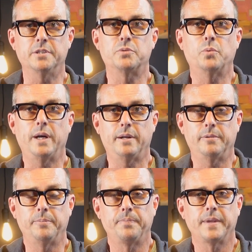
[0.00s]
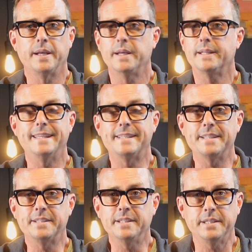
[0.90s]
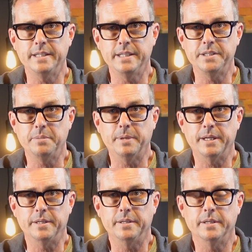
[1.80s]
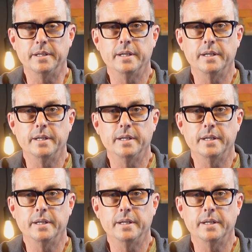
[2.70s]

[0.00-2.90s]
as well. This isn't an easy button.